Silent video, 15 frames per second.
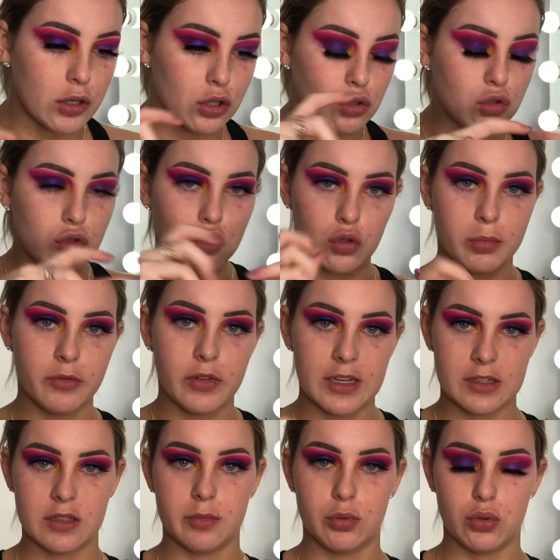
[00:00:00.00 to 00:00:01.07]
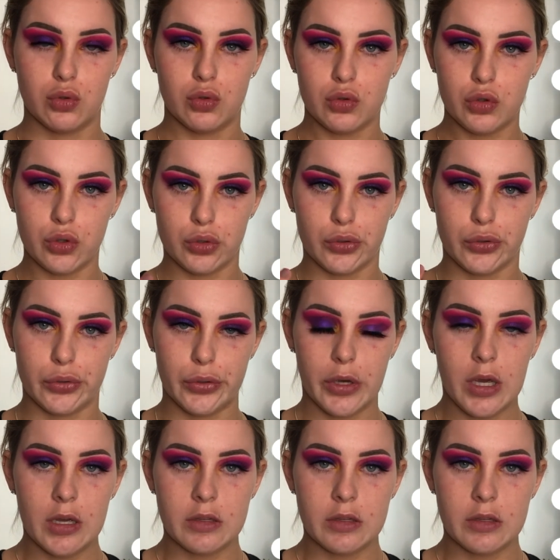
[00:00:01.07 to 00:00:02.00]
super flexible to